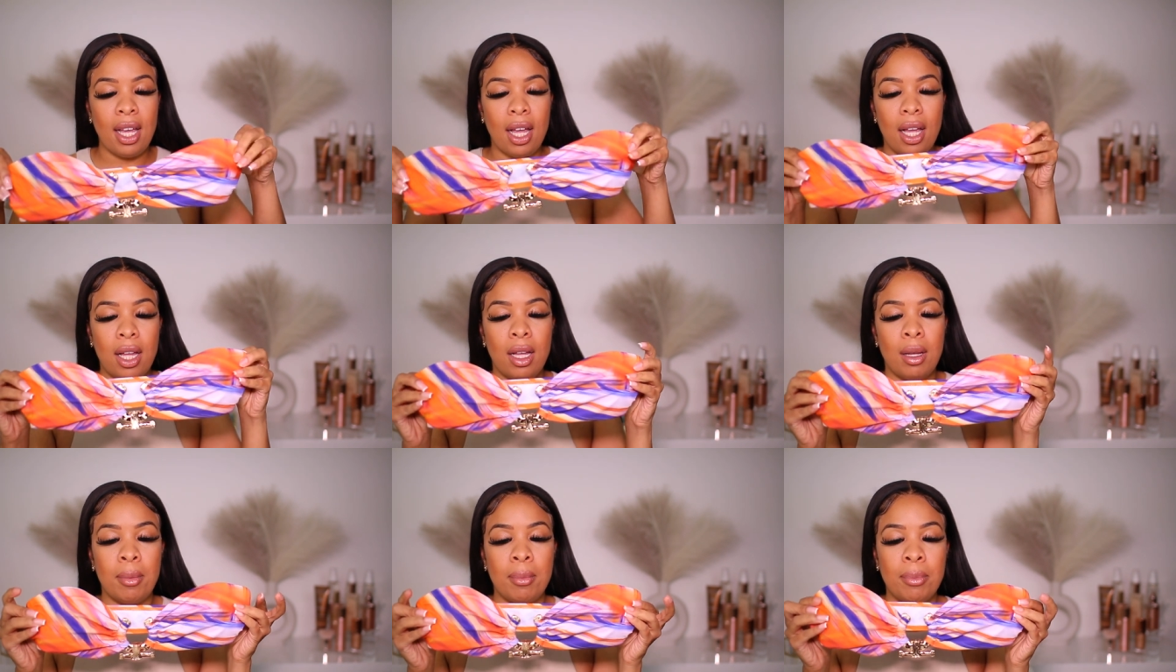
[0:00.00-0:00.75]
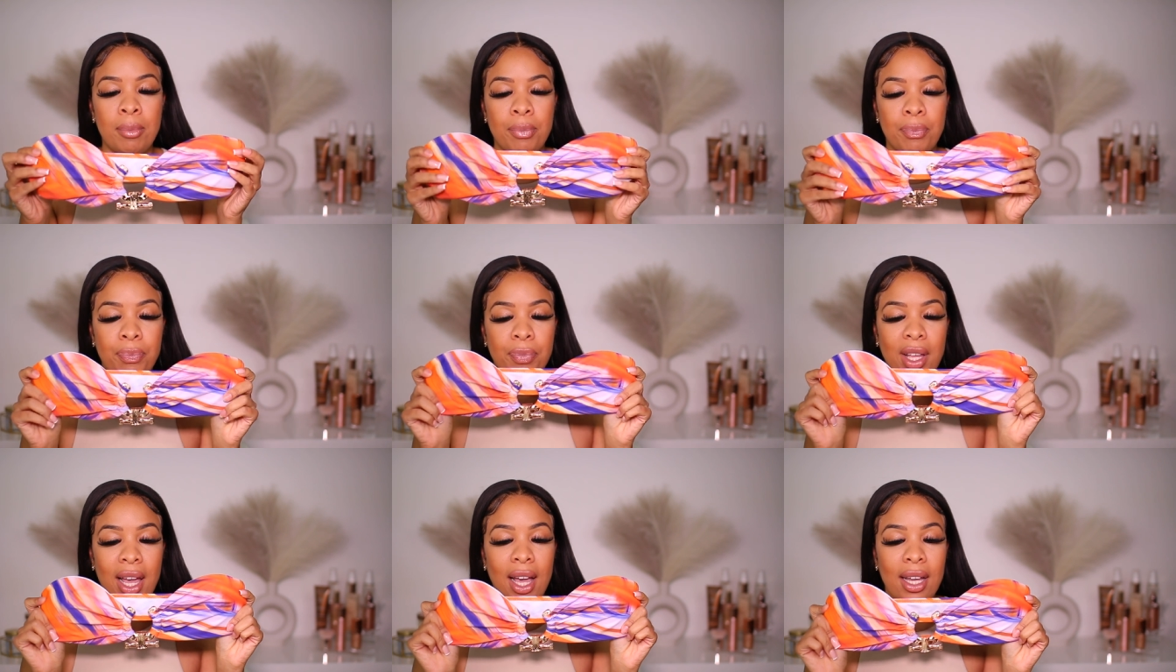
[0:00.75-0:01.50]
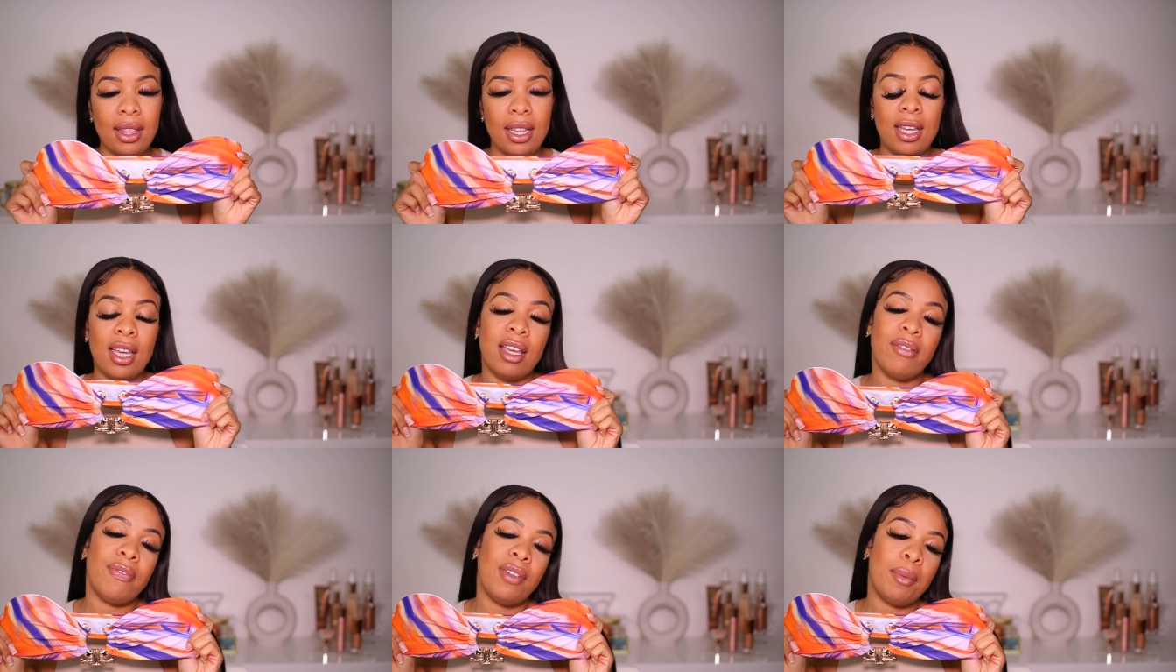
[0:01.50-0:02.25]
Um, I think
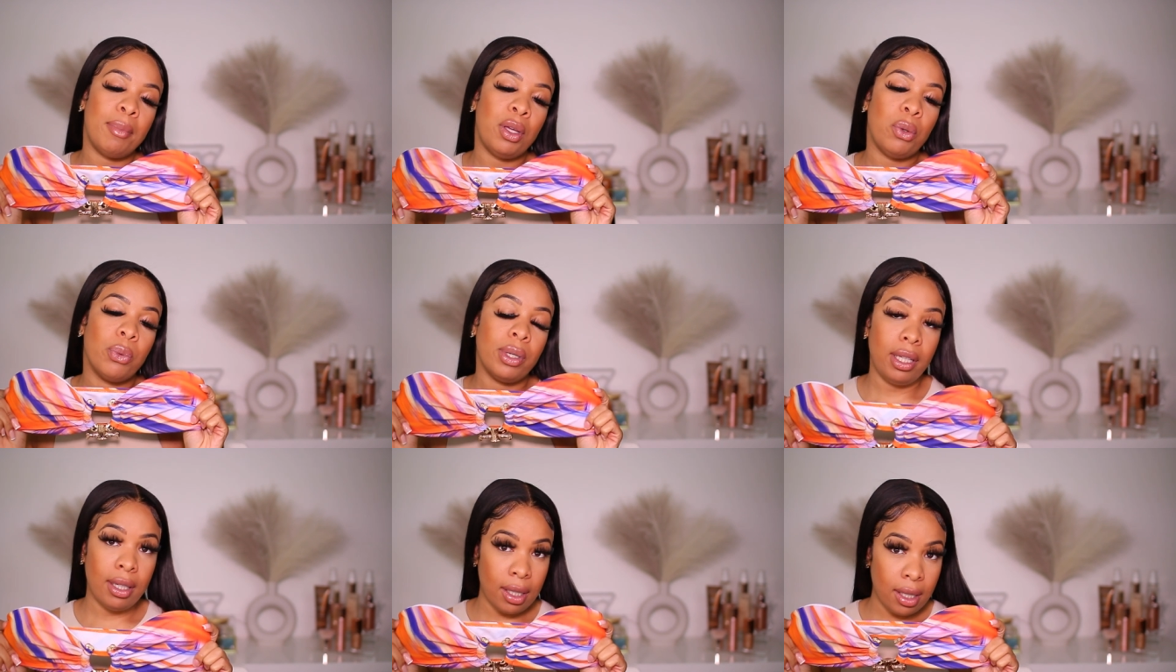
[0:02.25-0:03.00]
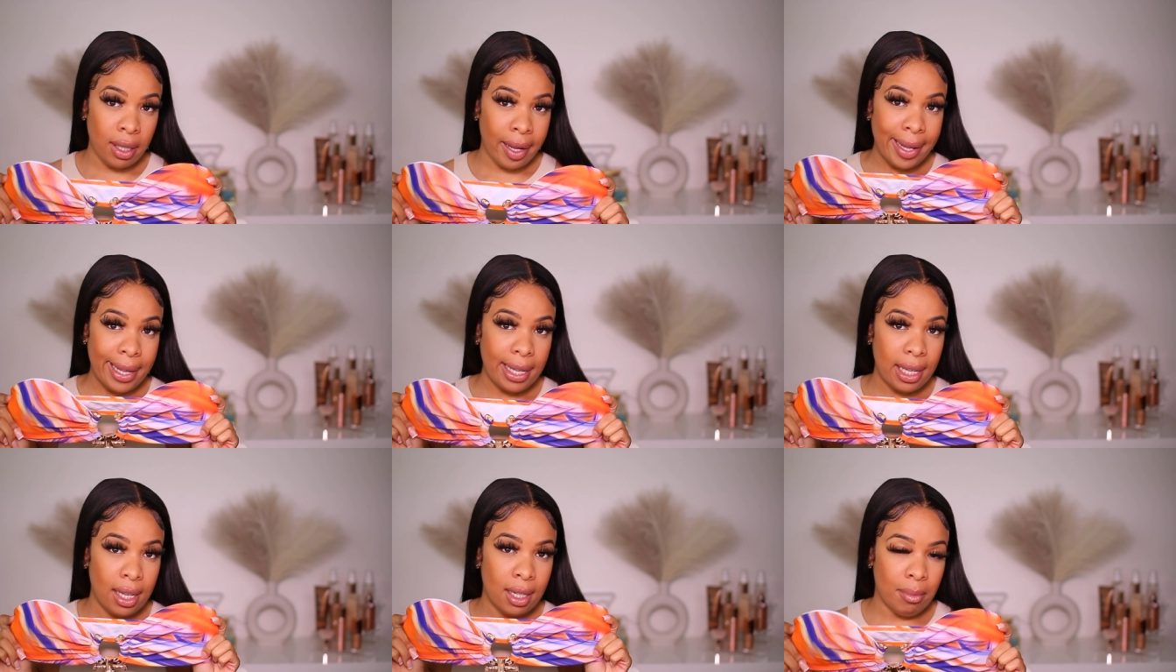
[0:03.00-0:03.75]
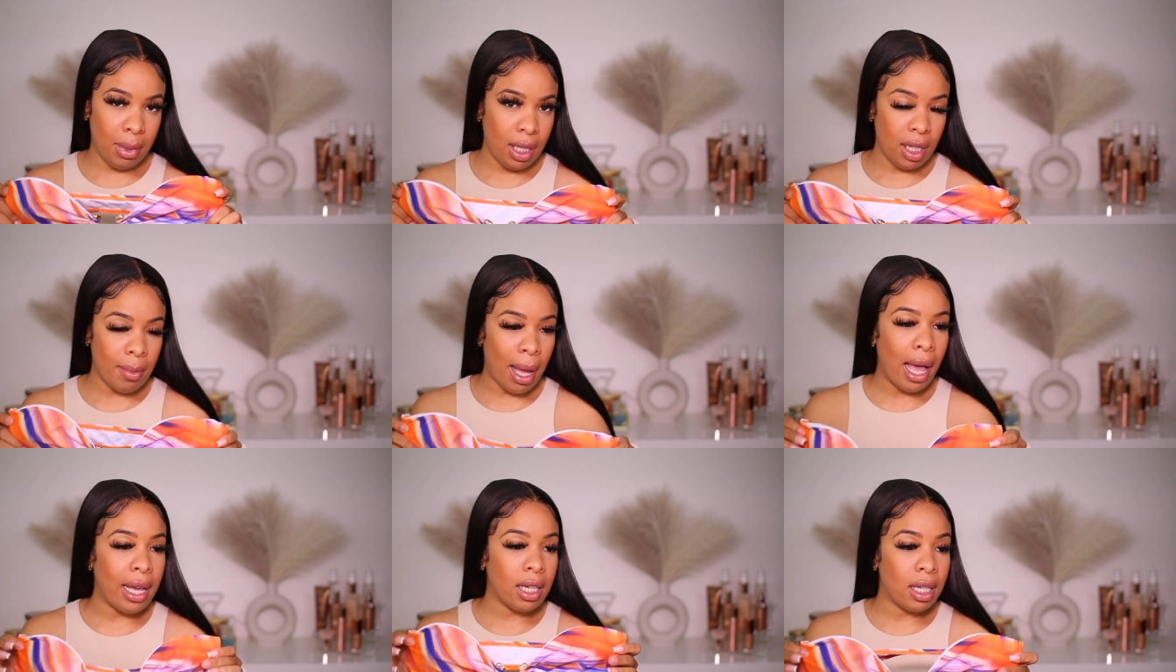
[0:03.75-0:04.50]
it fit me really good at in a medium
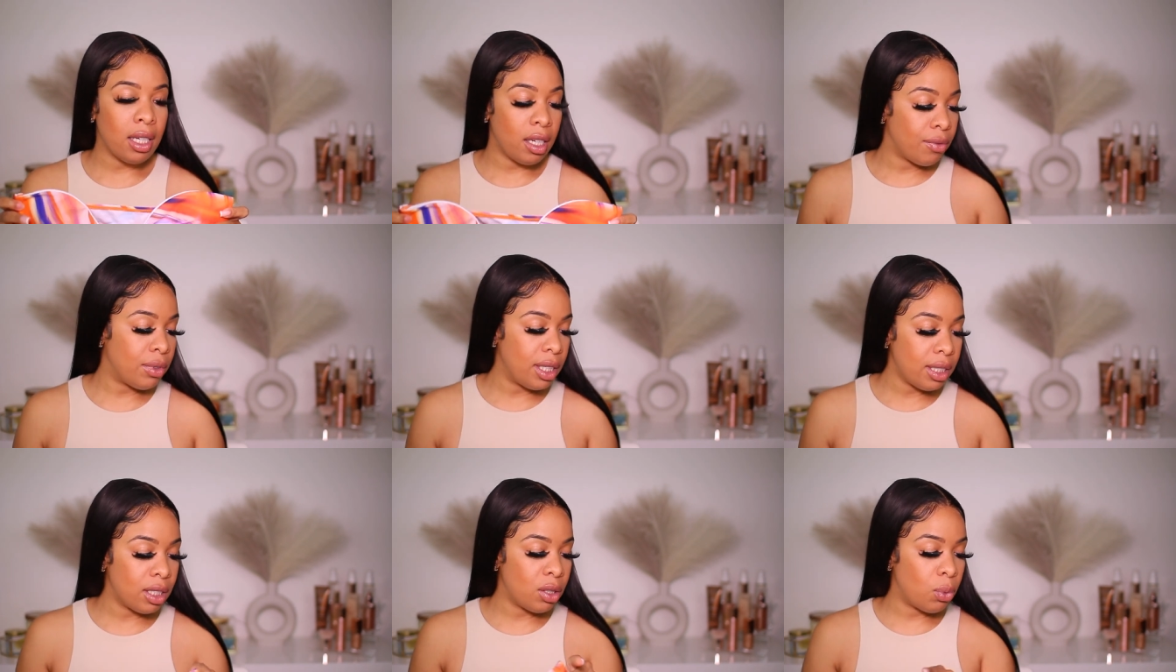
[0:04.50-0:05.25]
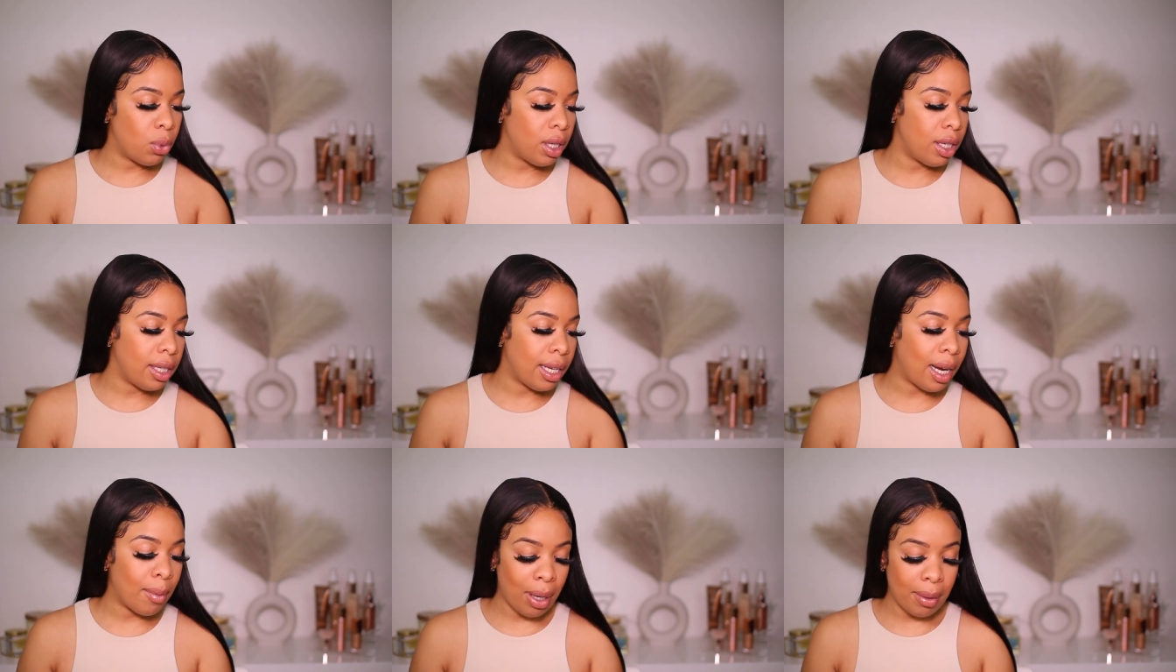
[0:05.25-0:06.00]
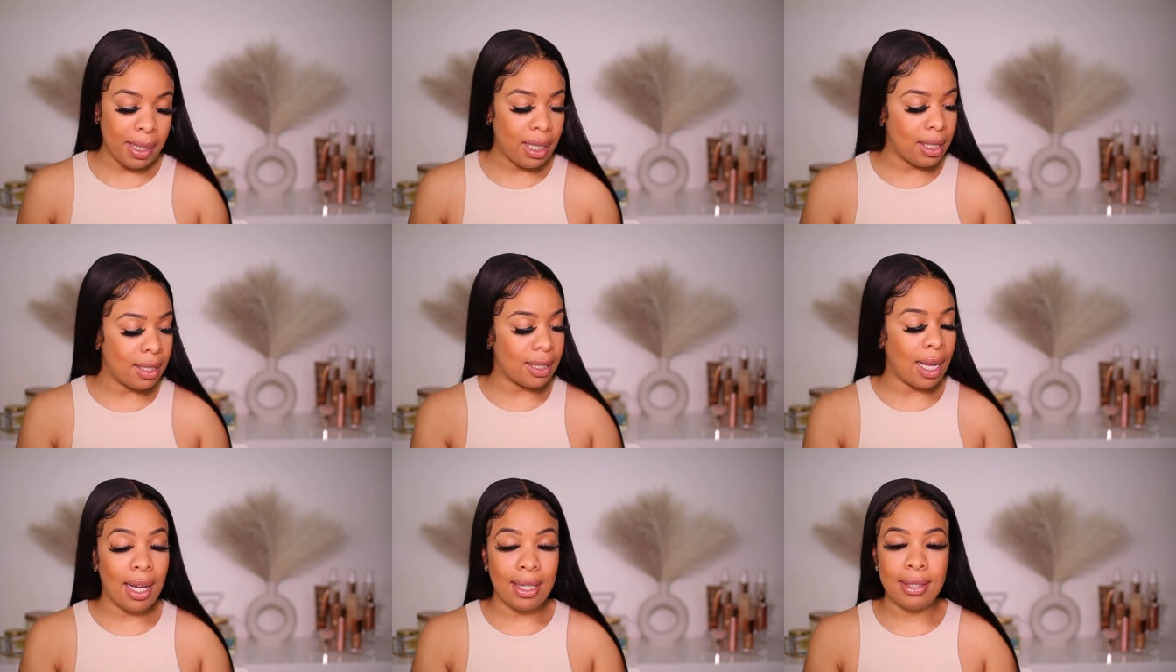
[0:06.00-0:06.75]
i could have this is one that i probably could have
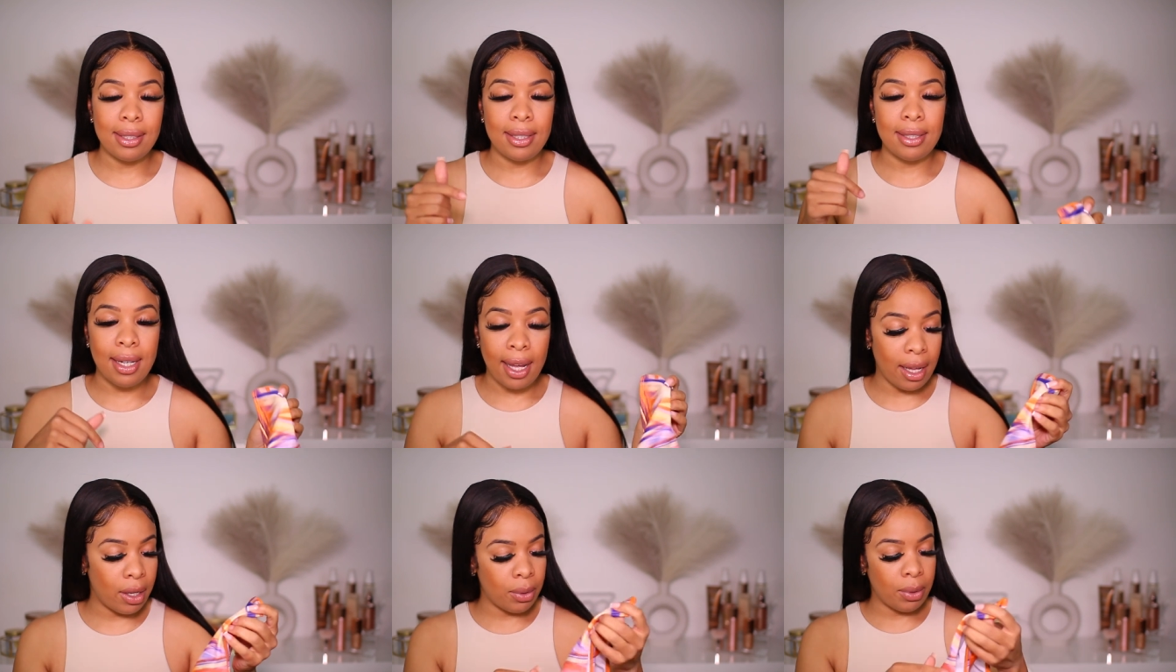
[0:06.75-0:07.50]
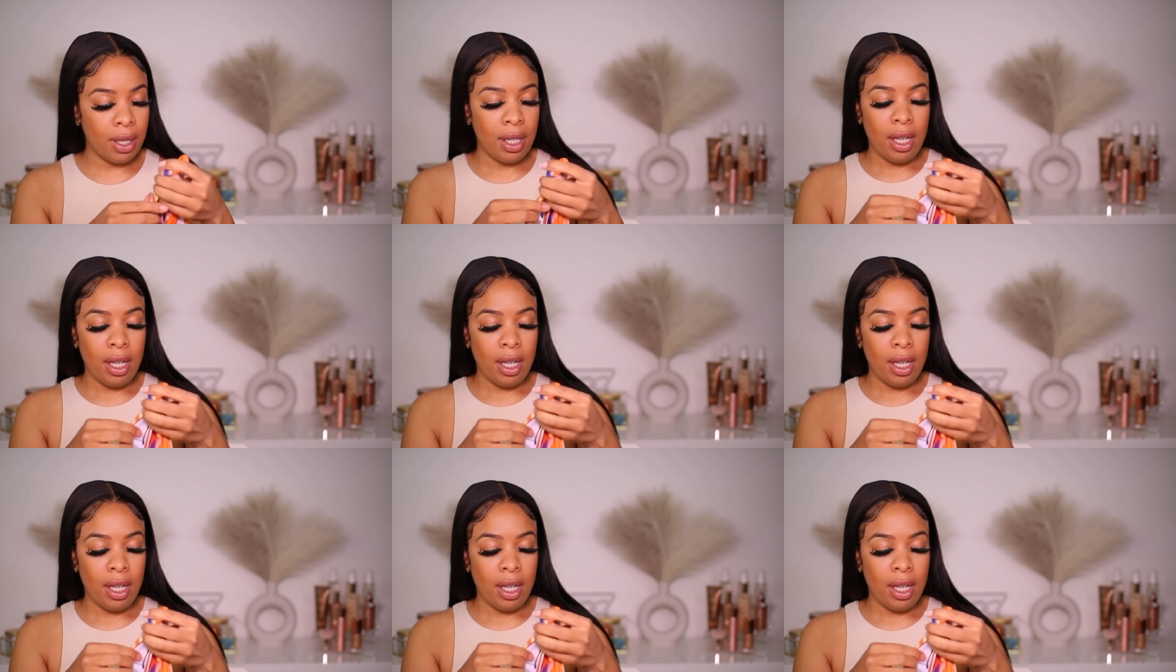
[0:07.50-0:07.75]
sized down